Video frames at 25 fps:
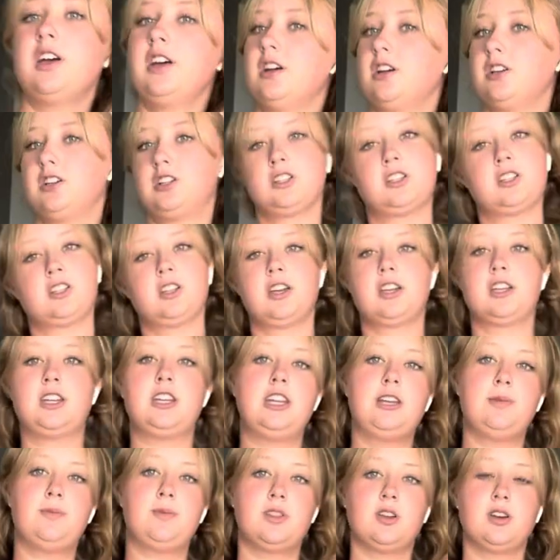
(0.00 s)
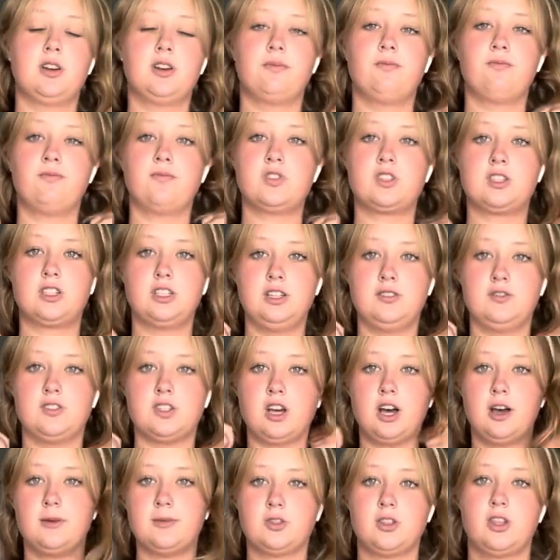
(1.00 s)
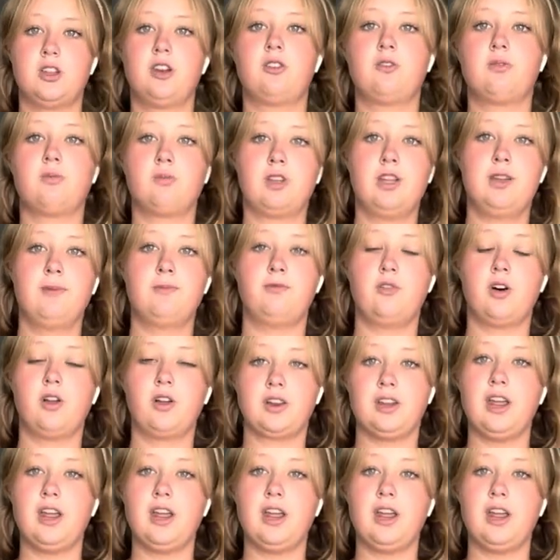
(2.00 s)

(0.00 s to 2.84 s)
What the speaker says: just to like keep the sleeves up so they don't keep falling